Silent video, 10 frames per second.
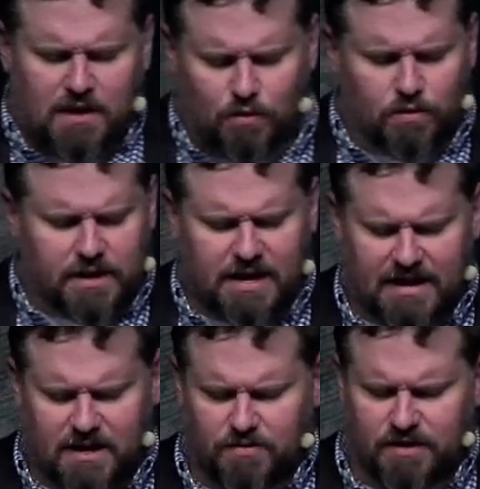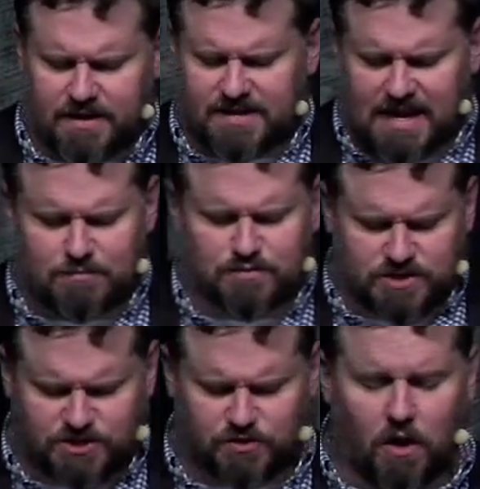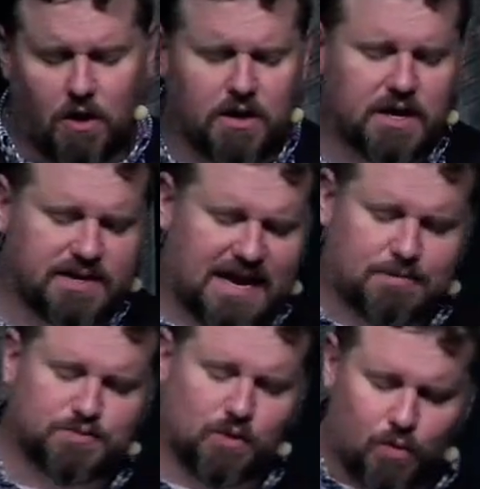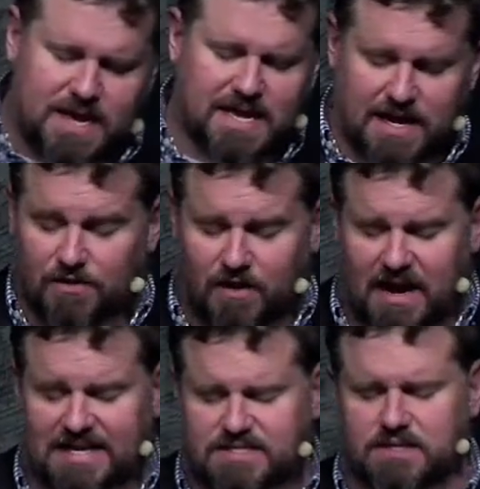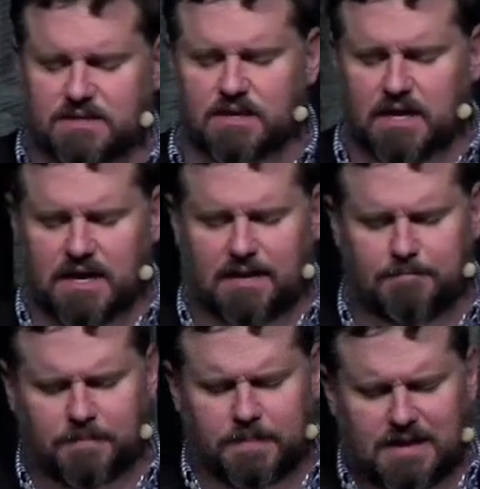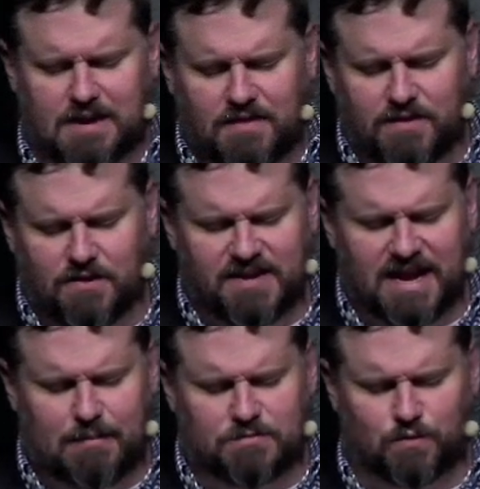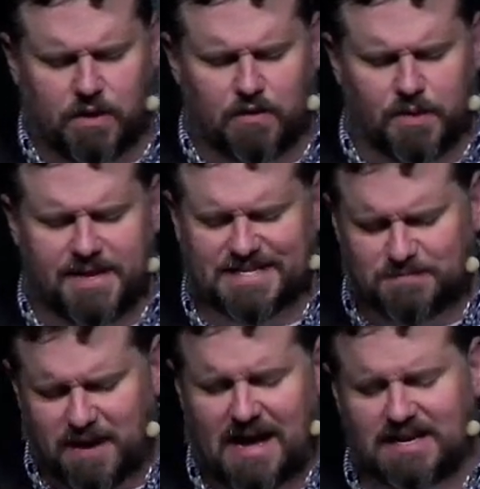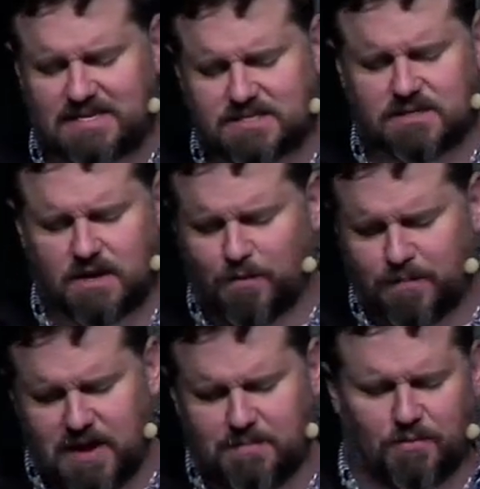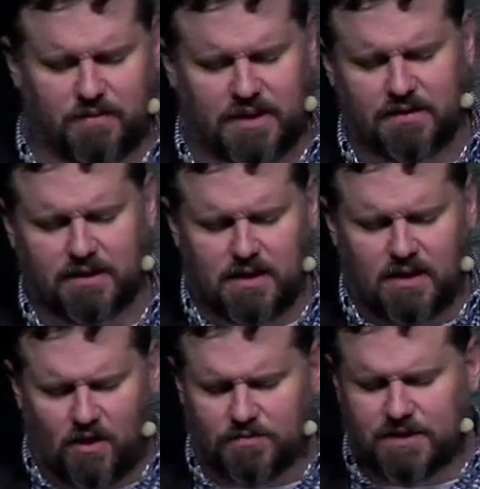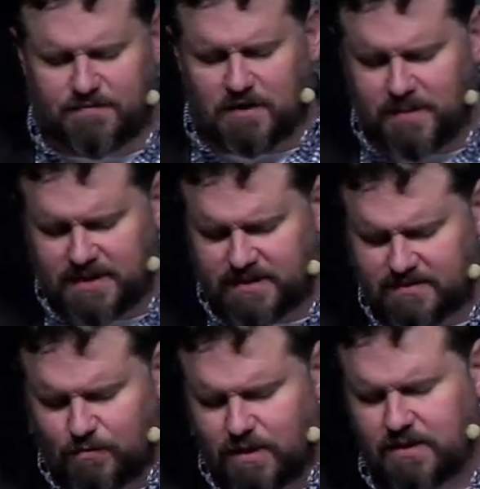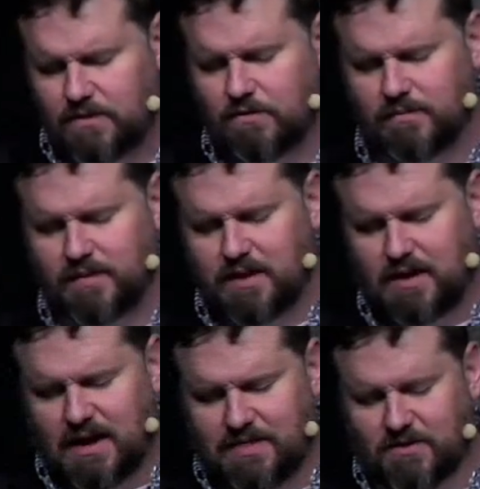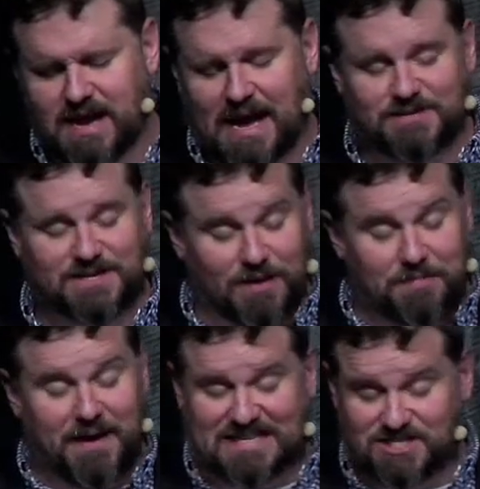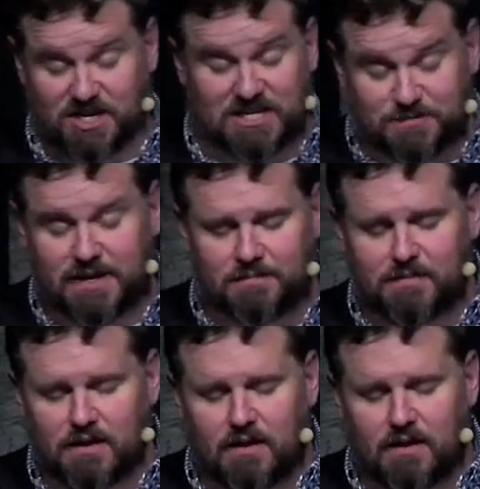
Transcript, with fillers: Lord, I know that at times we're strong and at times we're weak in Christ. Um, there are times where we despise other people that hold different opinions than we do. And there are times that we pass judgment